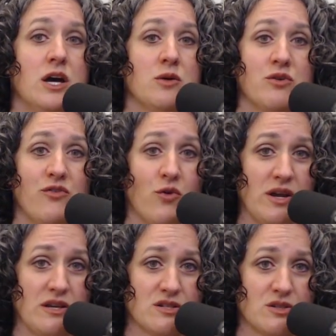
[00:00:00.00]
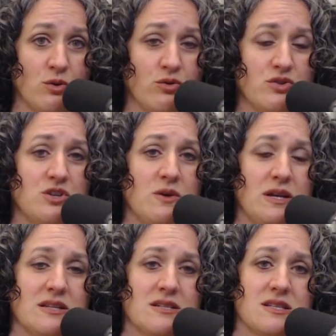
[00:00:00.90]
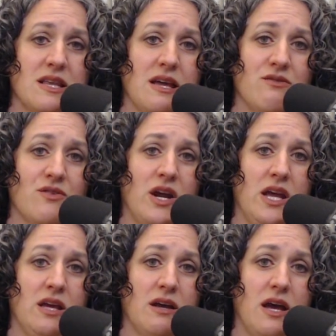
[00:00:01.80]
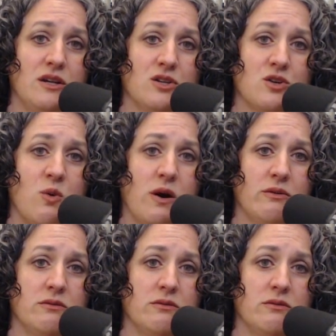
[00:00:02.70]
before he sold you into slavery," end quote.